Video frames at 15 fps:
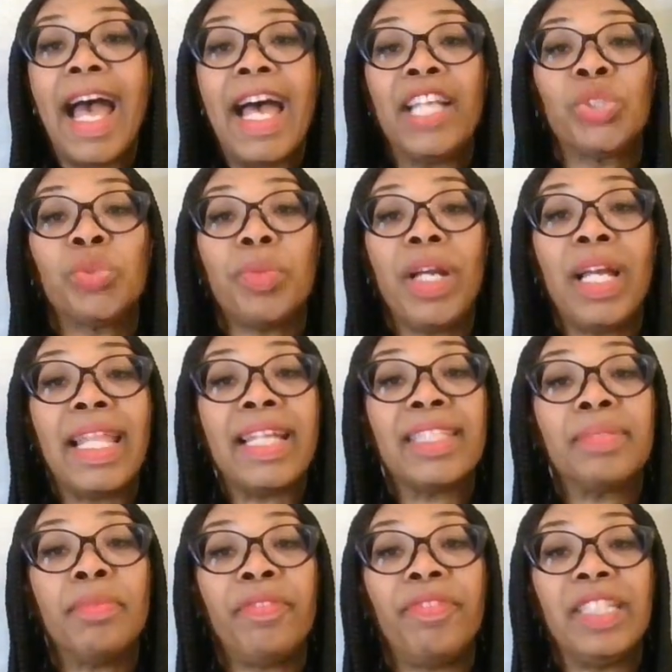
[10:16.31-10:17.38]
as well
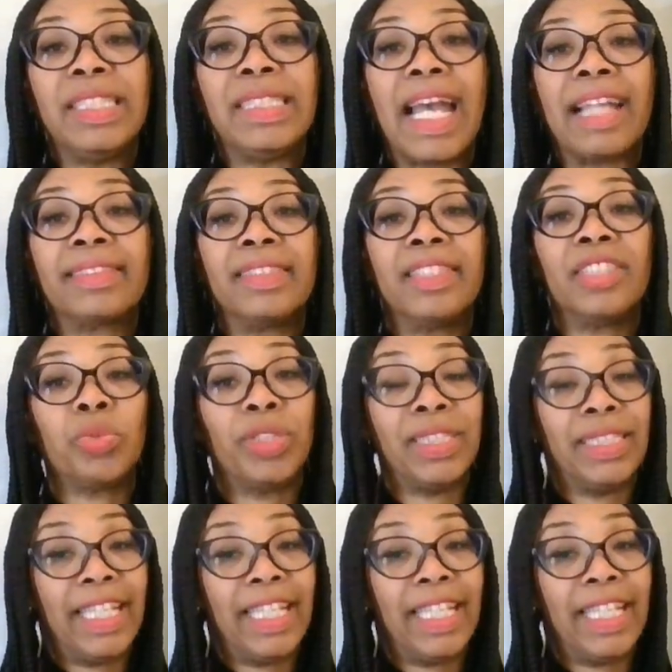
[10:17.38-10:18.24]
as monthly taxes was